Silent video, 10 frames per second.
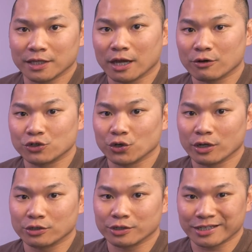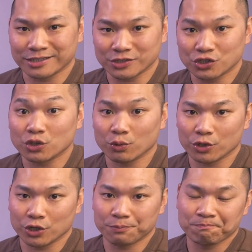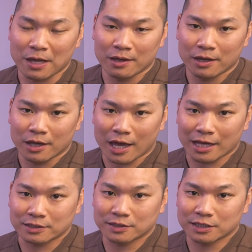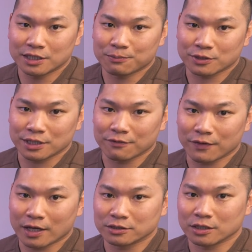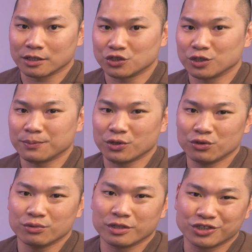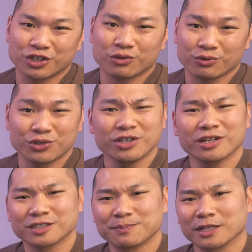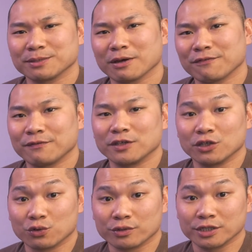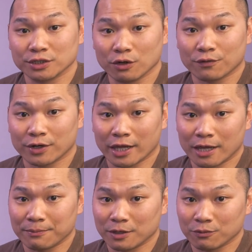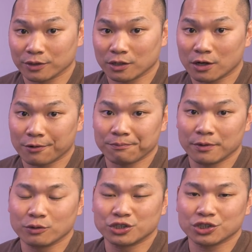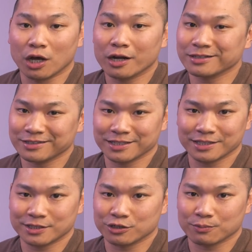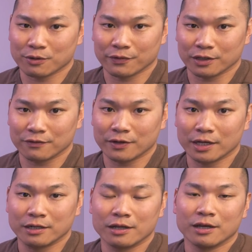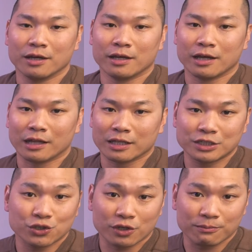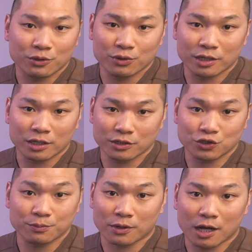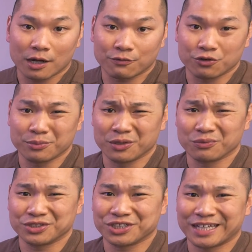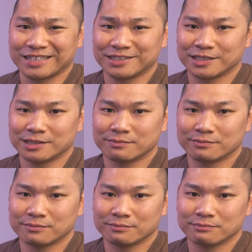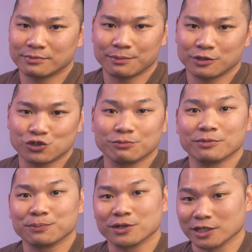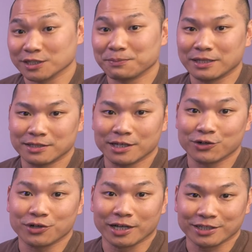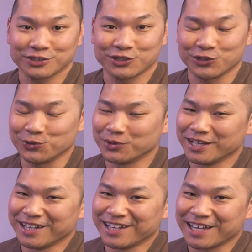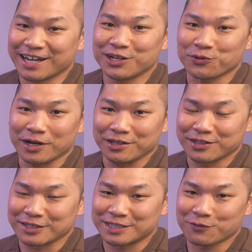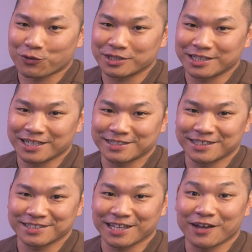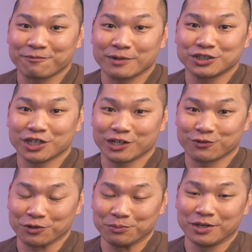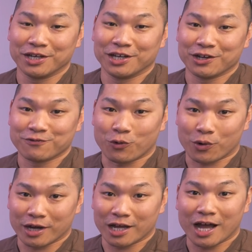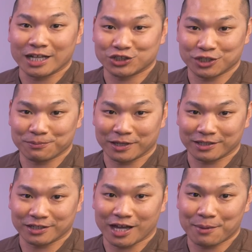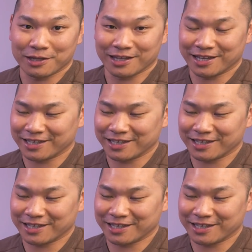the NR200 is so good. At 60% fans on the GPU, in general, you can expect about 50 degrees over ambient with a card, which honestly is still perfectly fine, unless you're computing in a super hot room, in which case, maybe you shouldn't be putting a space heater next to you. At any rate, the C14S doesn't have much headroom for a hot chip like the Comet Lake